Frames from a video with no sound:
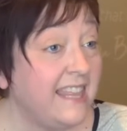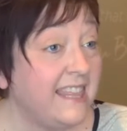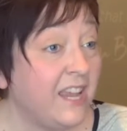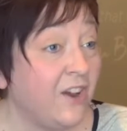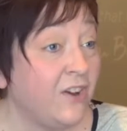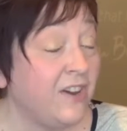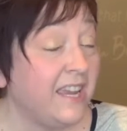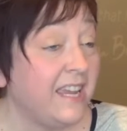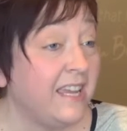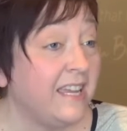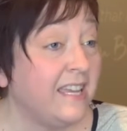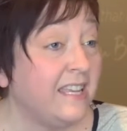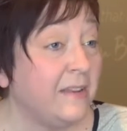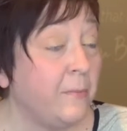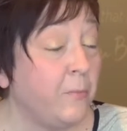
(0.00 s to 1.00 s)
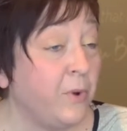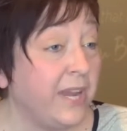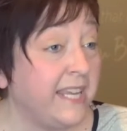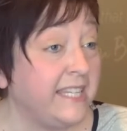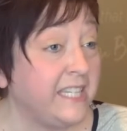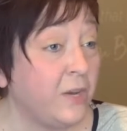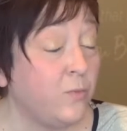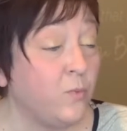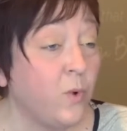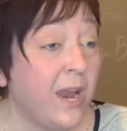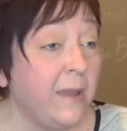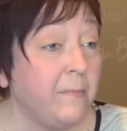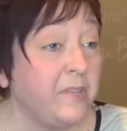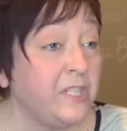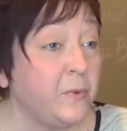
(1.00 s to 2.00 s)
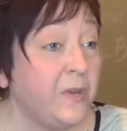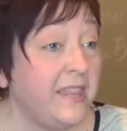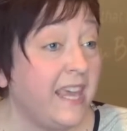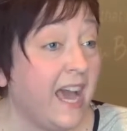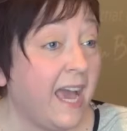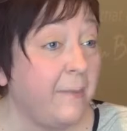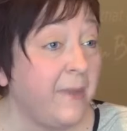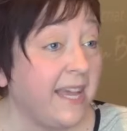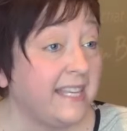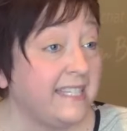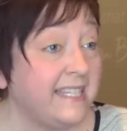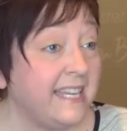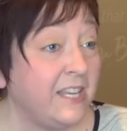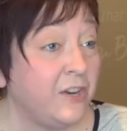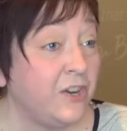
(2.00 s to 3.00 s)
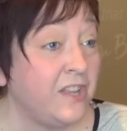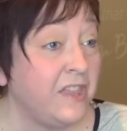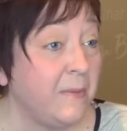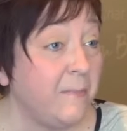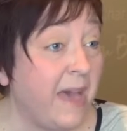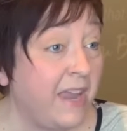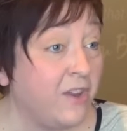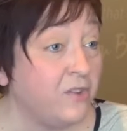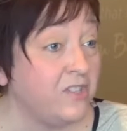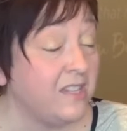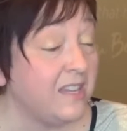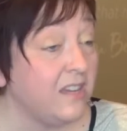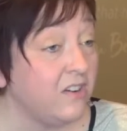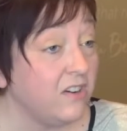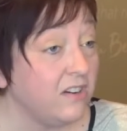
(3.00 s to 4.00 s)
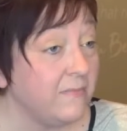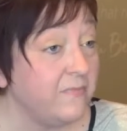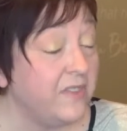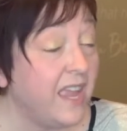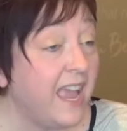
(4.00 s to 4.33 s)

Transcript: They're in Branson, right between the IMAX Theater and the Meadows Theater.